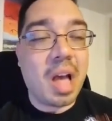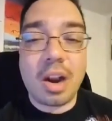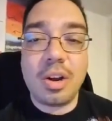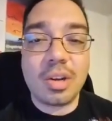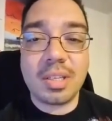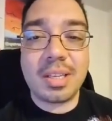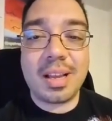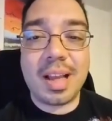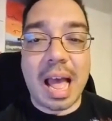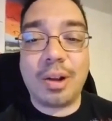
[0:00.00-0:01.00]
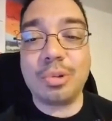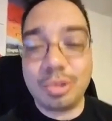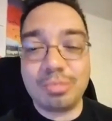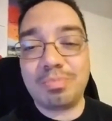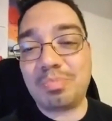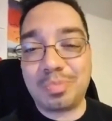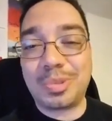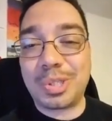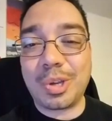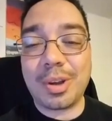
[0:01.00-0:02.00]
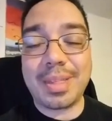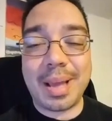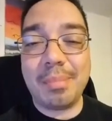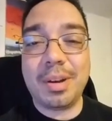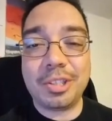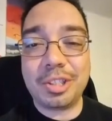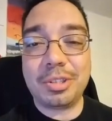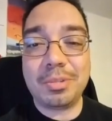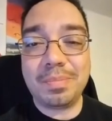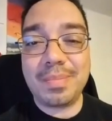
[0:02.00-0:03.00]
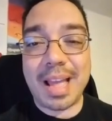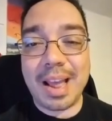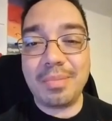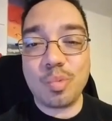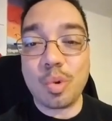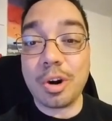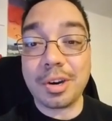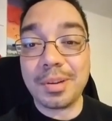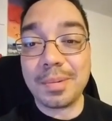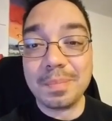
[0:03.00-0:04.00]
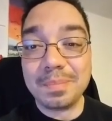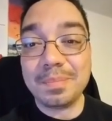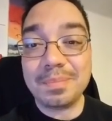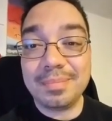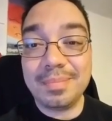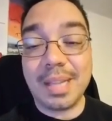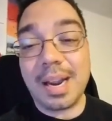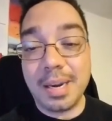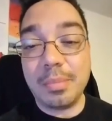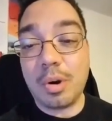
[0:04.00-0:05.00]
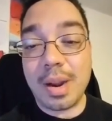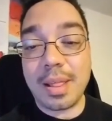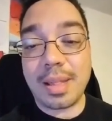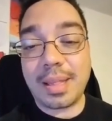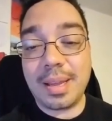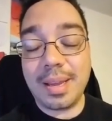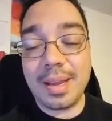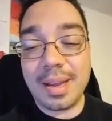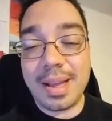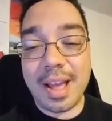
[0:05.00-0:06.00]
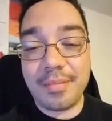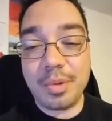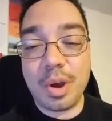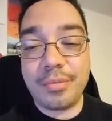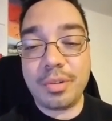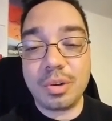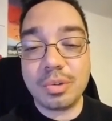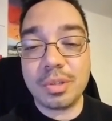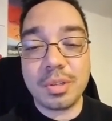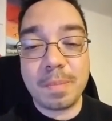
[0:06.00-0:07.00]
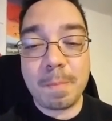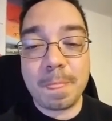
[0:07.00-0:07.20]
I don't know, because I don't talk that much at work. Not anymore, now that they have me off phones.